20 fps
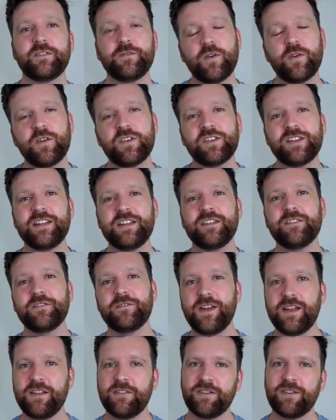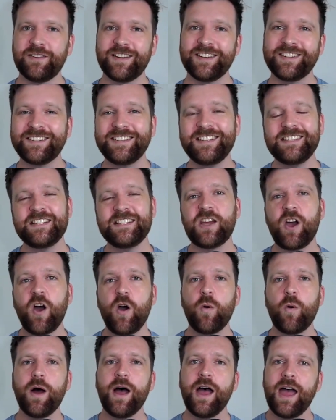First is Vedran, the
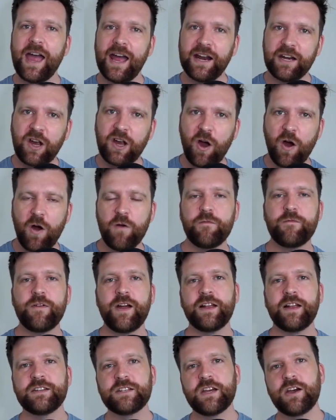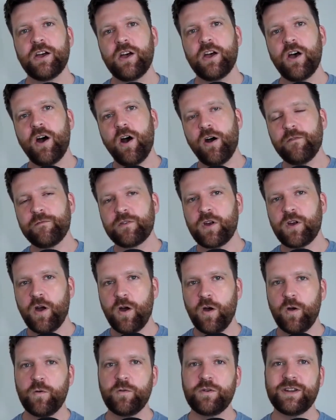CTO and co-founder of
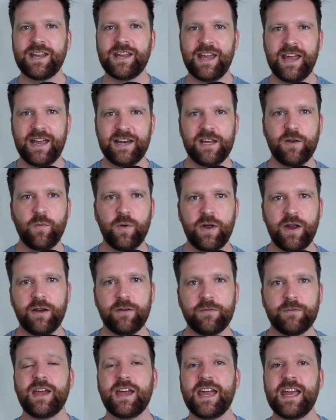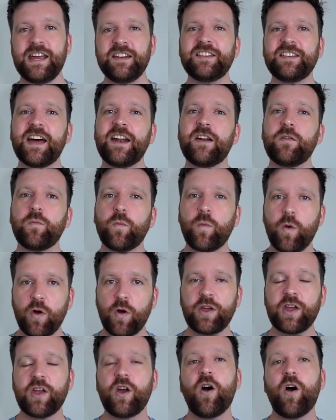Codeanywhere. He started
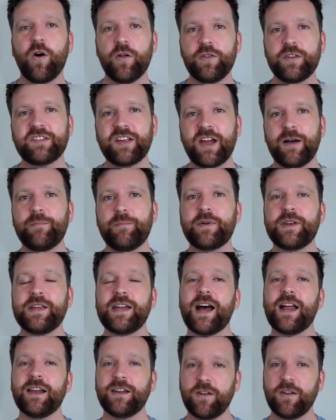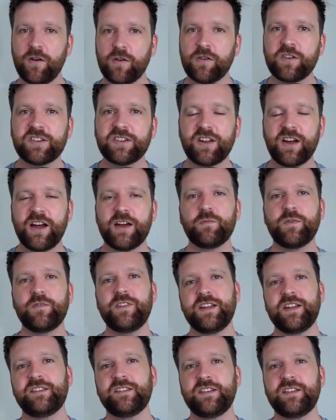working on this company alongside with
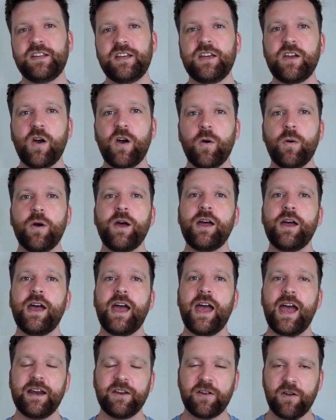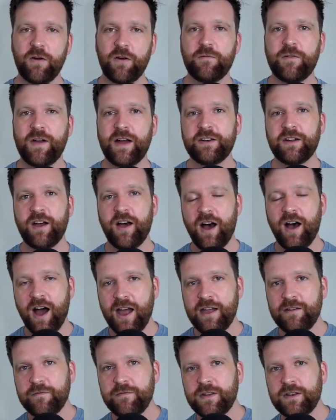their CEO and co-founder
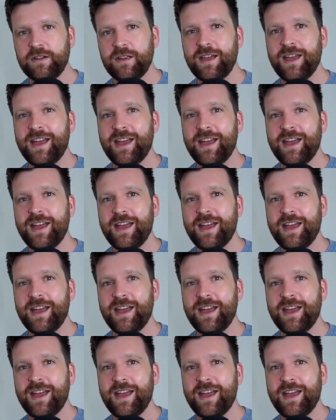Ivan